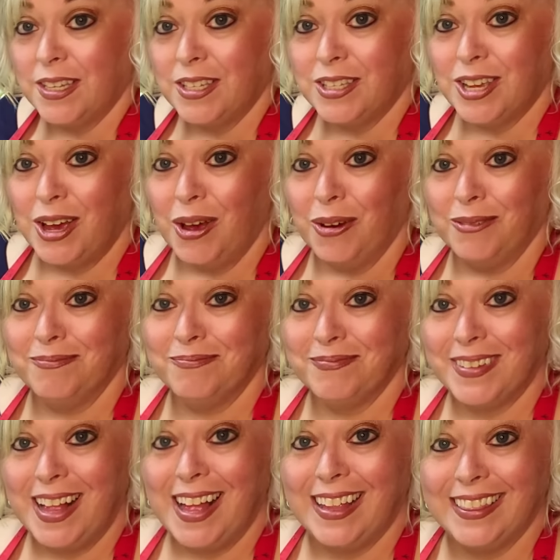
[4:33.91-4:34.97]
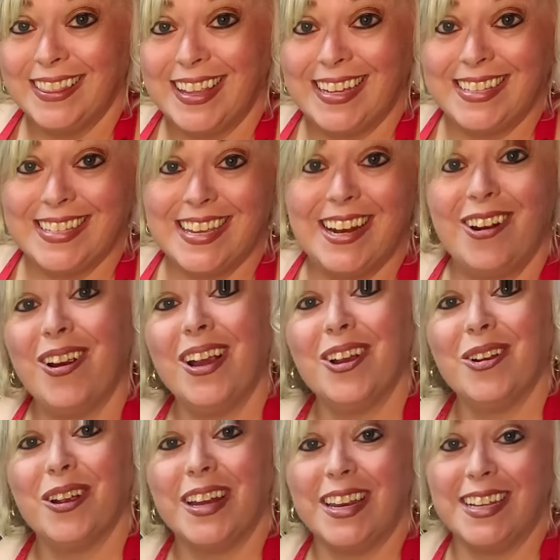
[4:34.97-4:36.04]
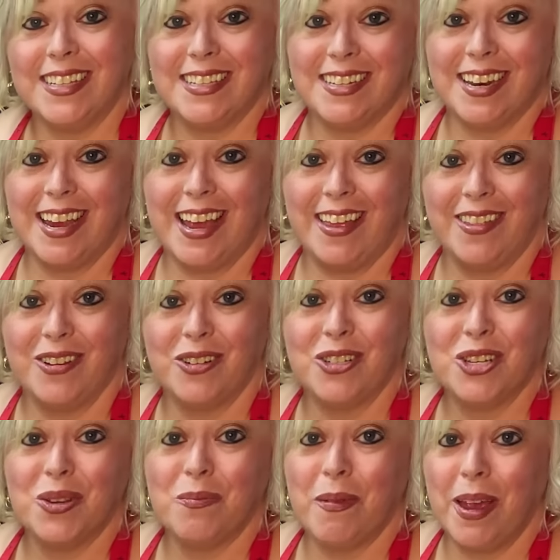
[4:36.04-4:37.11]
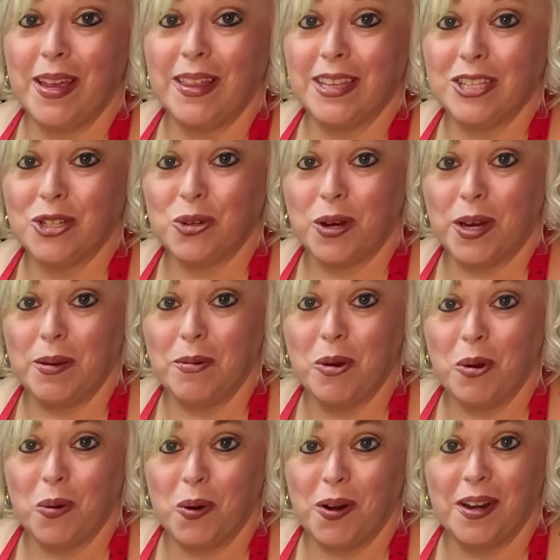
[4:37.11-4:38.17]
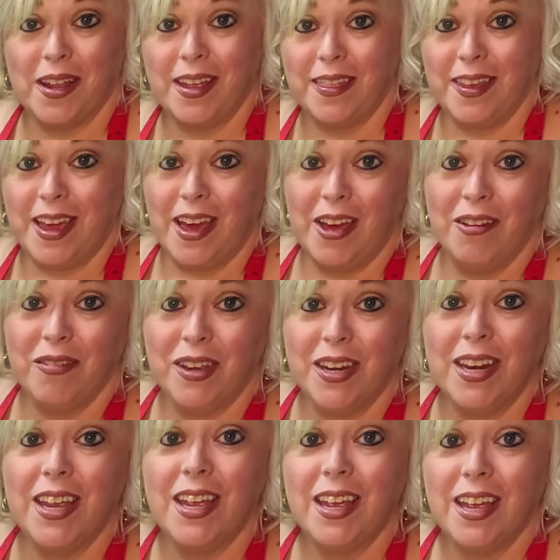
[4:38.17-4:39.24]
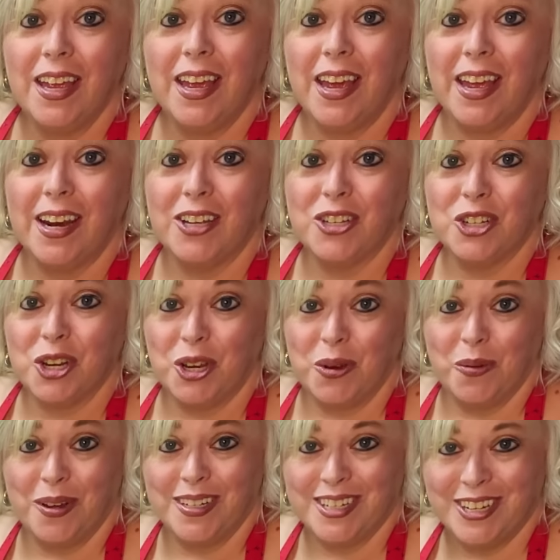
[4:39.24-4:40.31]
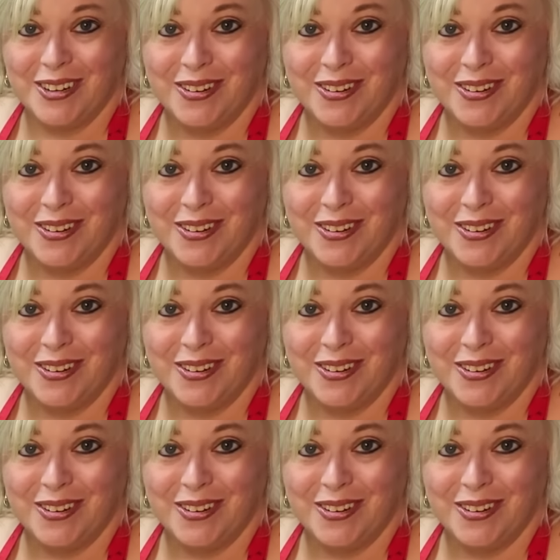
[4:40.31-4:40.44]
So let's get our ingredients together to make this cream corn in the oven, and I'll show you what to do